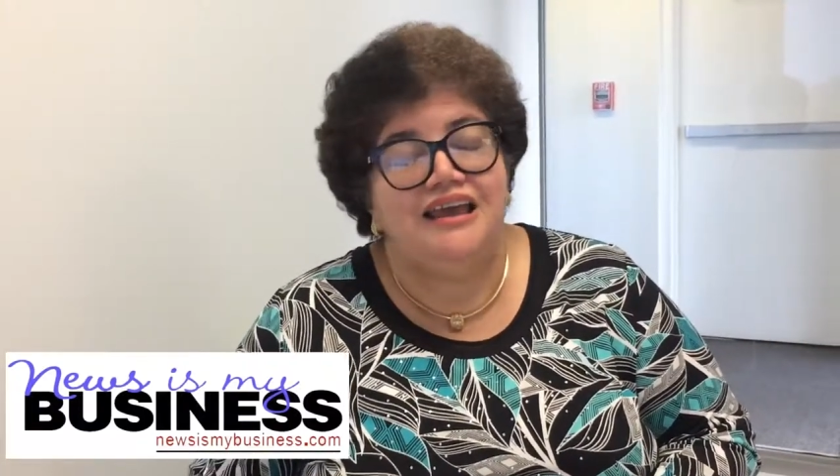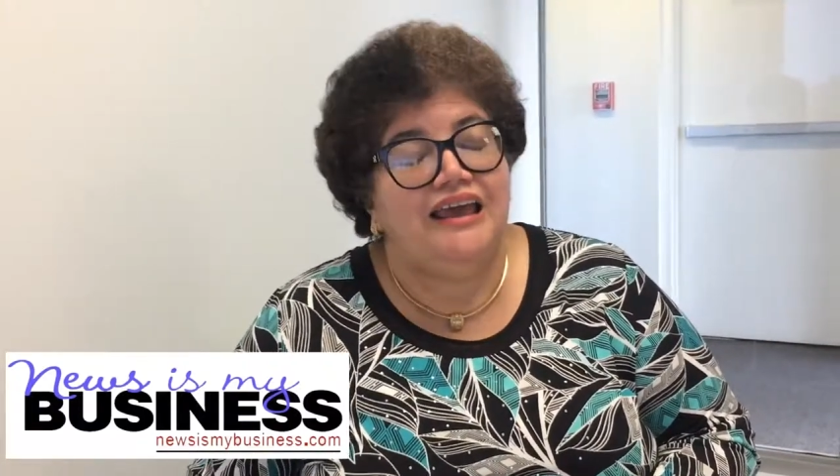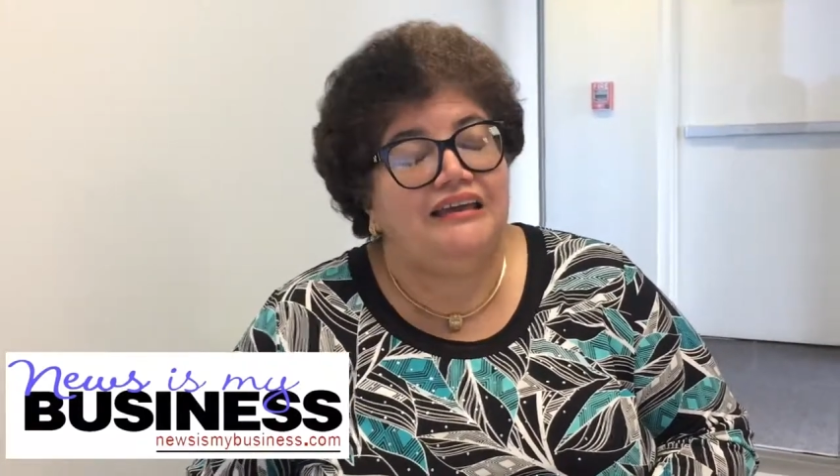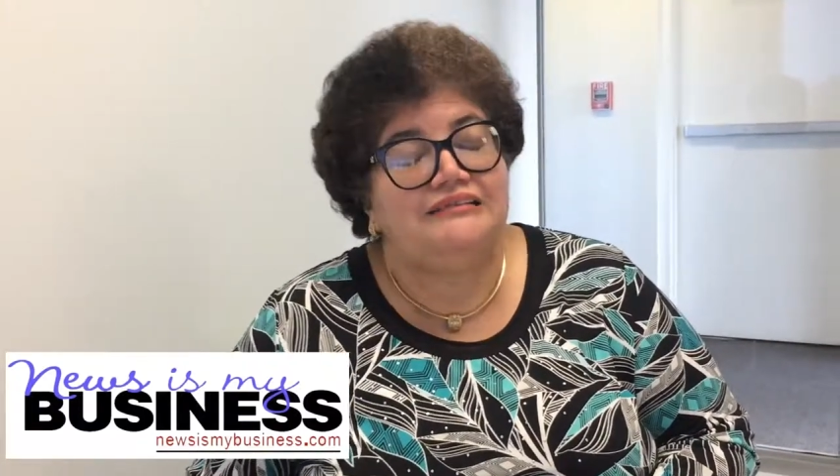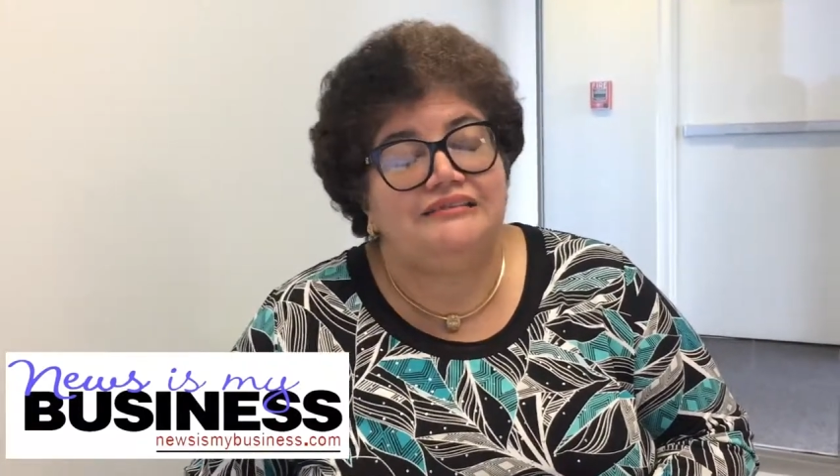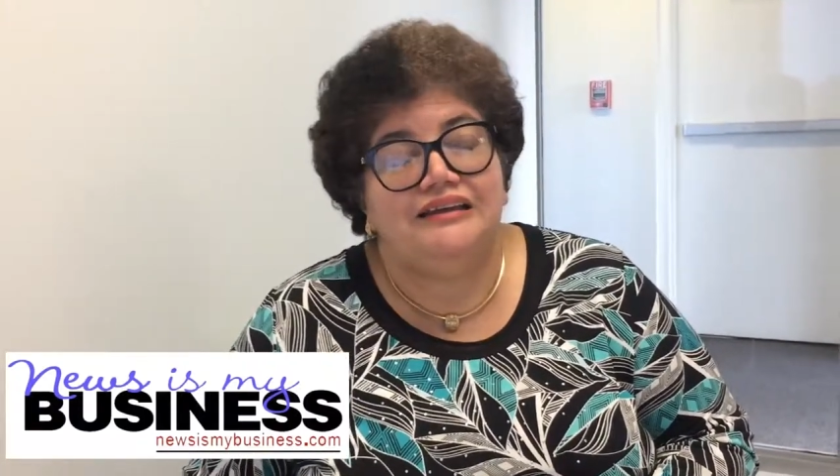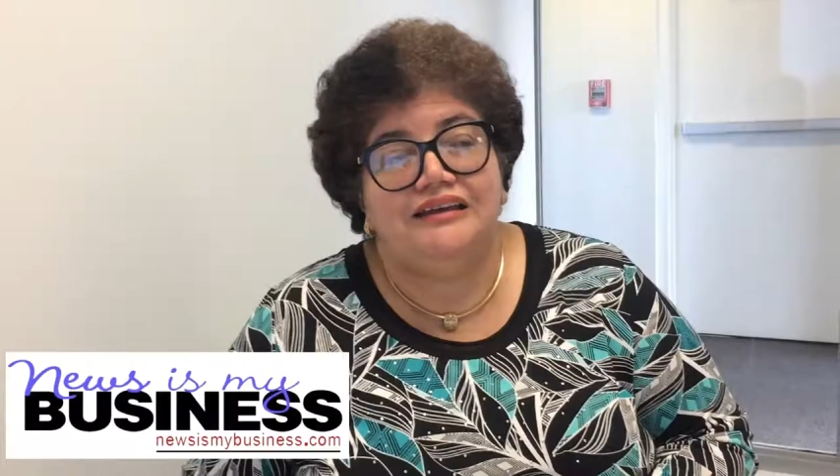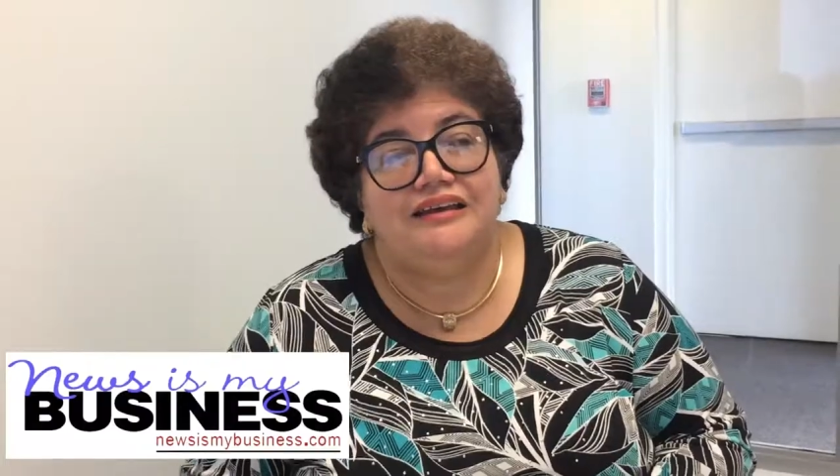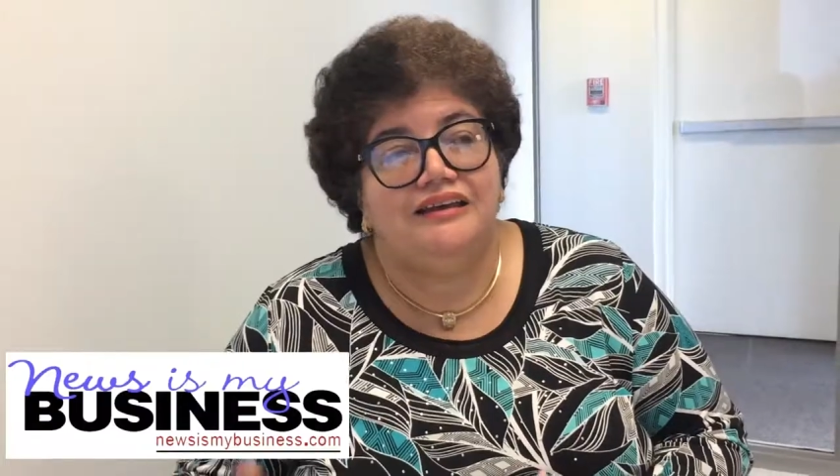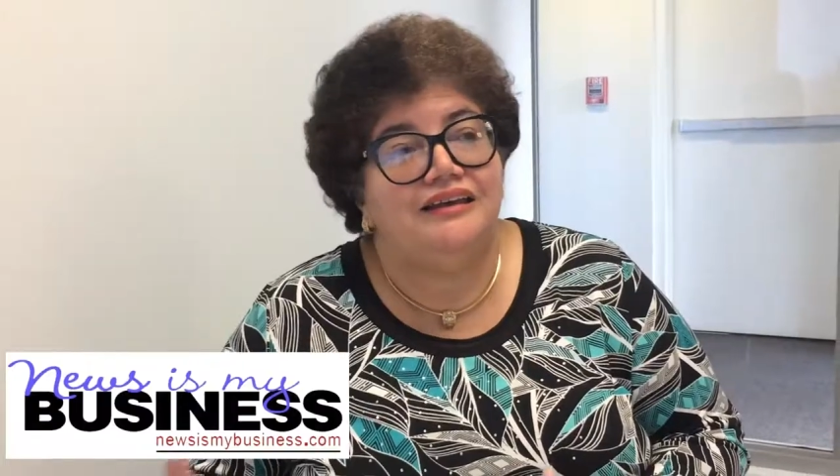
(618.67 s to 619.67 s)

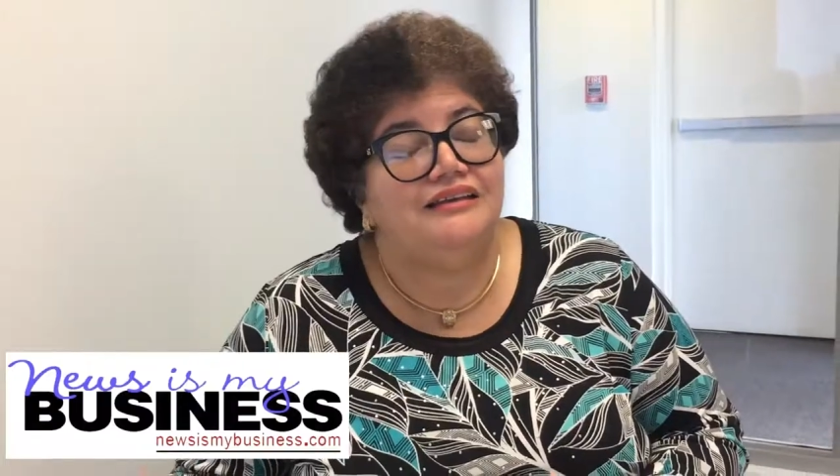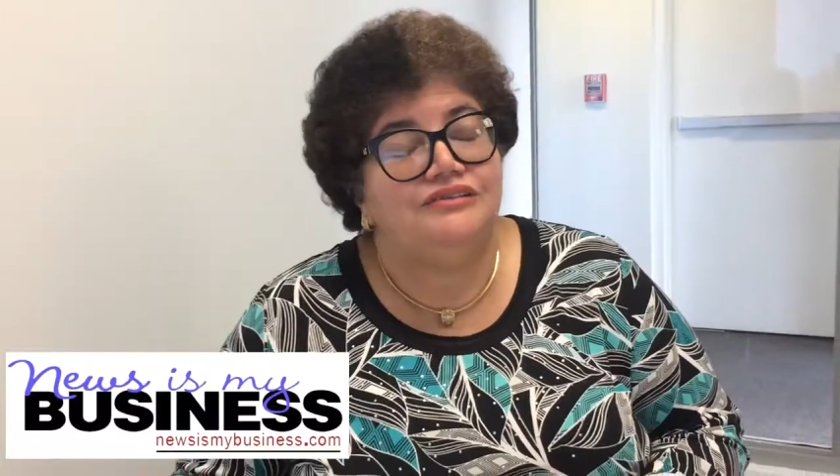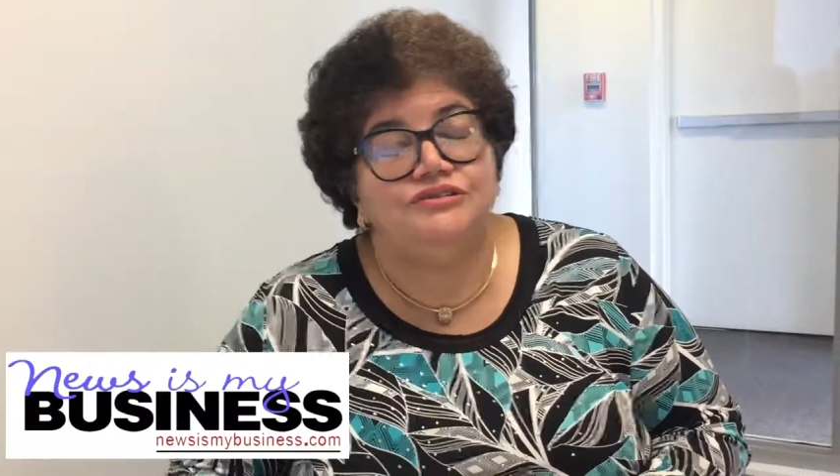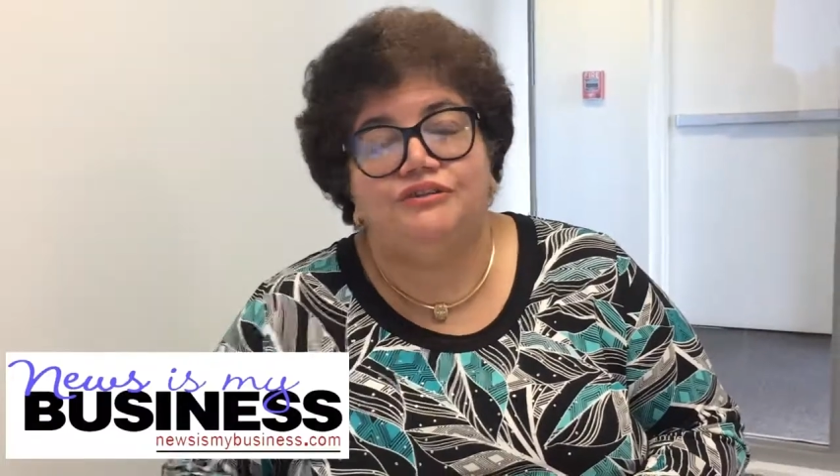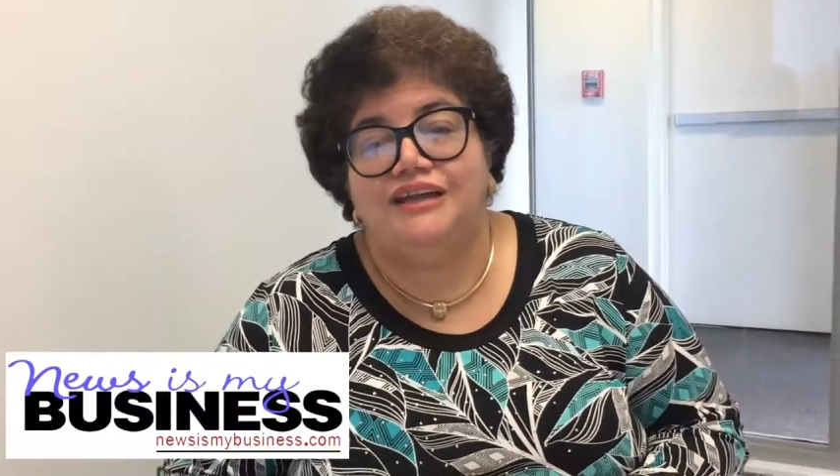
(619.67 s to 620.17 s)
you know,